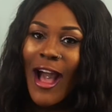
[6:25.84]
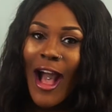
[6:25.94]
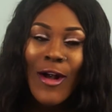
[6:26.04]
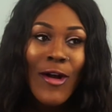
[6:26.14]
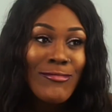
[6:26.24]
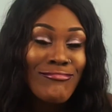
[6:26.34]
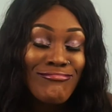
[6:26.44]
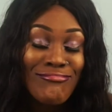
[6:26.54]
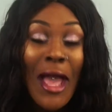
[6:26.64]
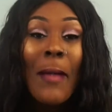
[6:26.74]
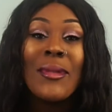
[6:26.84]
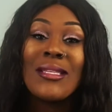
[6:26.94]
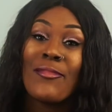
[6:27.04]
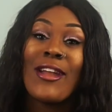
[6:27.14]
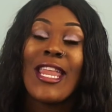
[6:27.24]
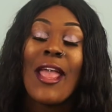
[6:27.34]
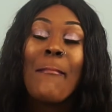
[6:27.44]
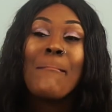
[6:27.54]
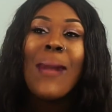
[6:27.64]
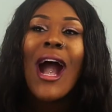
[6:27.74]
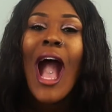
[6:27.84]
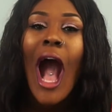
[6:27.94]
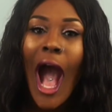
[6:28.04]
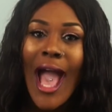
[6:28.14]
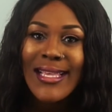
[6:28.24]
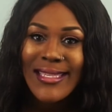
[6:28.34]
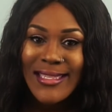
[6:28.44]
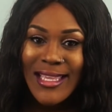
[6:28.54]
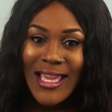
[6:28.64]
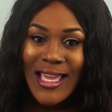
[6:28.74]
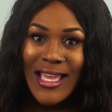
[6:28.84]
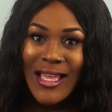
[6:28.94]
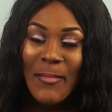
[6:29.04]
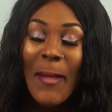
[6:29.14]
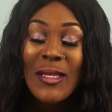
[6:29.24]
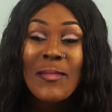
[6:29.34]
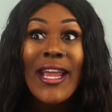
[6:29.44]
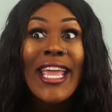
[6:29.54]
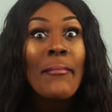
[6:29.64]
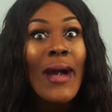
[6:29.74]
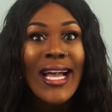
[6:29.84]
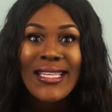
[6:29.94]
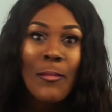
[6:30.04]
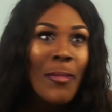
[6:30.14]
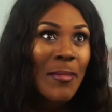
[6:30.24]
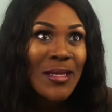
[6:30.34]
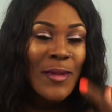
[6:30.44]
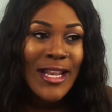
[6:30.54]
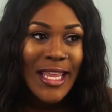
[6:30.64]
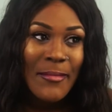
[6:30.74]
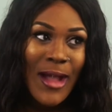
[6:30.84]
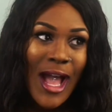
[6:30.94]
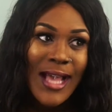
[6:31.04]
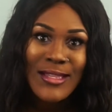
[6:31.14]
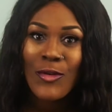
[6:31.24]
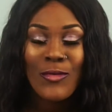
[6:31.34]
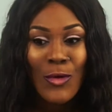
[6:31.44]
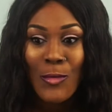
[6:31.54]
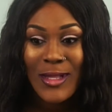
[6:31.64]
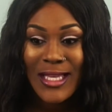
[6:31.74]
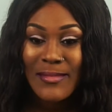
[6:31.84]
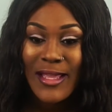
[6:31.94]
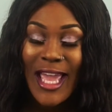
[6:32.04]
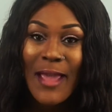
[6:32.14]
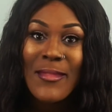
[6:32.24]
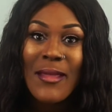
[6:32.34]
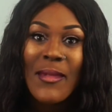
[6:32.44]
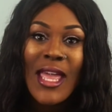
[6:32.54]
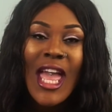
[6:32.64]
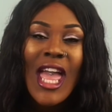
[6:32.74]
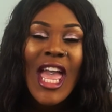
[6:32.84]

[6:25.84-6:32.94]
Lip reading: I got pepper sprayed in my eyes. Pepper sprayed in my eyes, not pepper sprayed in my eyes. No policeman came near me.